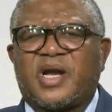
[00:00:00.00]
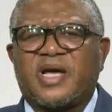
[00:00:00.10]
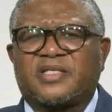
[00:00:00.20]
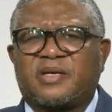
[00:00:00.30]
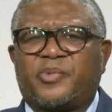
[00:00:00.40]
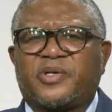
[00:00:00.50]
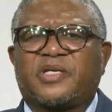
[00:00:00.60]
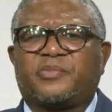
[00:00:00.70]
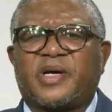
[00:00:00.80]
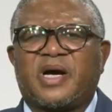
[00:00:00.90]

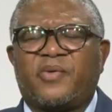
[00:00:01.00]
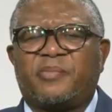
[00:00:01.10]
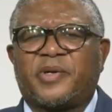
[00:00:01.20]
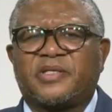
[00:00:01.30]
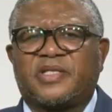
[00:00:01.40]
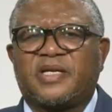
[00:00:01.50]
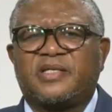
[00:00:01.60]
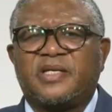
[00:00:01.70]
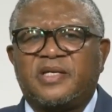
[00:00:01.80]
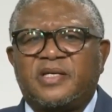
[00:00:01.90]
supported by our
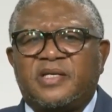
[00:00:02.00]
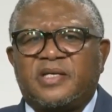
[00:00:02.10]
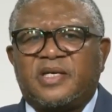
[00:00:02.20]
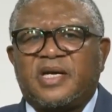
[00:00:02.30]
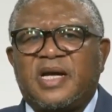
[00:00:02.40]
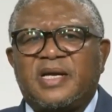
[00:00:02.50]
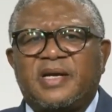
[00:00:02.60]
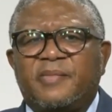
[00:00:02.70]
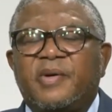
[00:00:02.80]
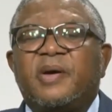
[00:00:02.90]
president,
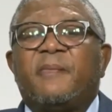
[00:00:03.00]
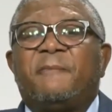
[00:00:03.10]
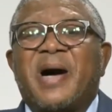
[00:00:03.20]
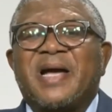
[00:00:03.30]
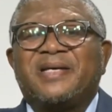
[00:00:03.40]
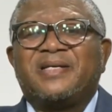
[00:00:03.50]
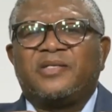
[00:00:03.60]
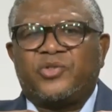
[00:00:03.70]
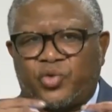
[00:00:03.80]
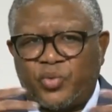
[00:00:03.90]
and by
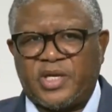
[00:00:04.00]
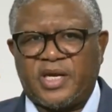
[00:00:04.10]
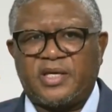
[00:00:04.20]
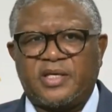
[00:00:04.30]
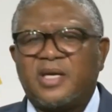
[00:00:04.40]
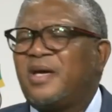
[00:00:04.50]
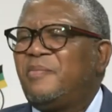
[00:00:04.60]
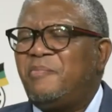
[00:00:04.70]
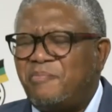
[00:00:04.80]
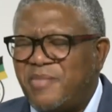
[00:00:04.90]
today,
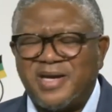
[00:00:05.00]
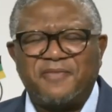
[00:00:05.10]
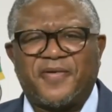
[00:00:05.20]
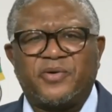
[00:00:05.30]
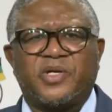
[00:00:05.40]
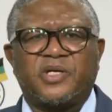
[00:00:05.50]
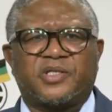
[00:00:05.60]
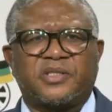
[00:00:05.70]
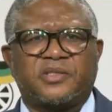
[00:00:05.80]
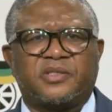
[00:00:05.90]
many
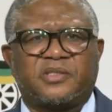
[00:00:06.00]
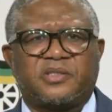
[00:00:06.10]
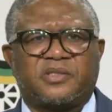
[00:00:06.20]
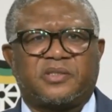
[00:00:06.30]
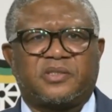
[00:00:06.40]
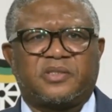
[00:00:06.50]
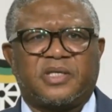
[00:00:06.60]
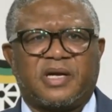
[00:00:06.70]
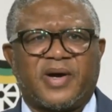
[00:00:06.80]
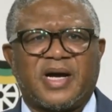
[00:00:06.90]
foundations in
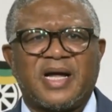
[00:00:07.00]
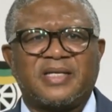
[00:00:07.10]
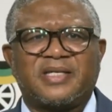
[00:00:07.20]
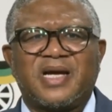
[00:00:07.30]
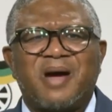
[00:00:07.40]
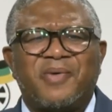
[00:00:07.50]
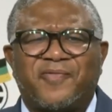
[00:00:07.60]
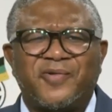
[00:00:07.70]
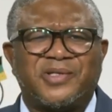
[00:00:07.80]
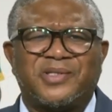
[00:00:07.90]
our country,
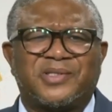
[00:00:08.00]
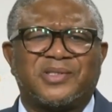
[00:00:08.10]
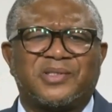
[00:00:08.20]
abafundisi,